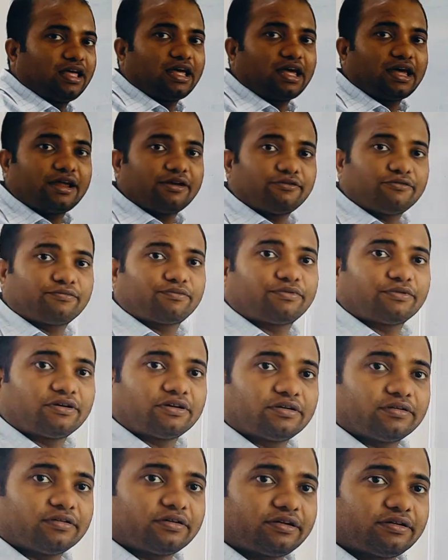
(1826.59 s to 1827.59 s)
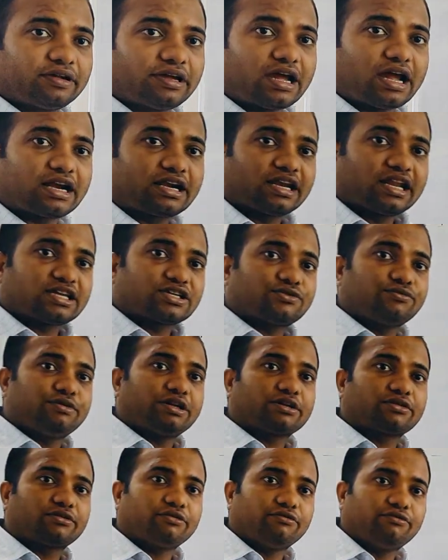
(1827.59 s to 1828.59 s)
And at last
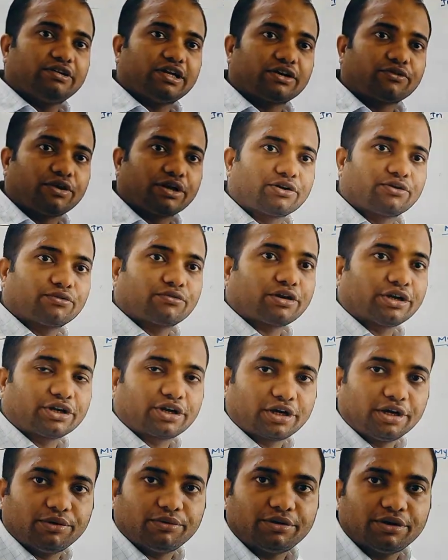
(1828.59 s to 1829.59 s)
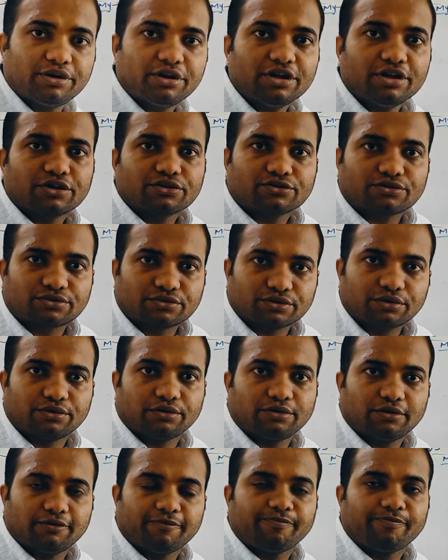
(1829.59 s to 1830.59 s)
we are going to conclude.
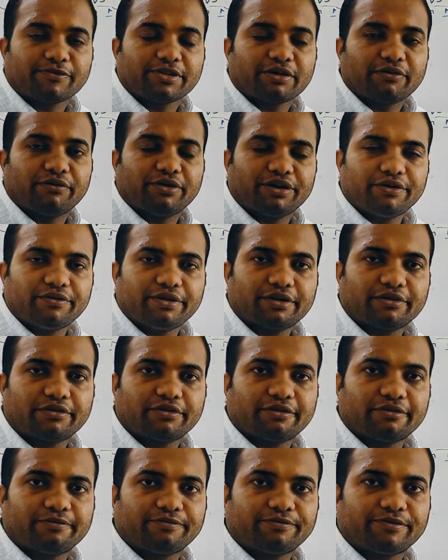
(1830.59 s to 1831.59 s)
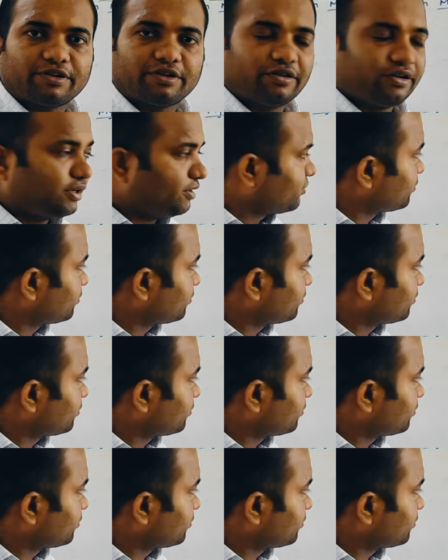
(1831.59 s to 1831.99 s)
So when you are you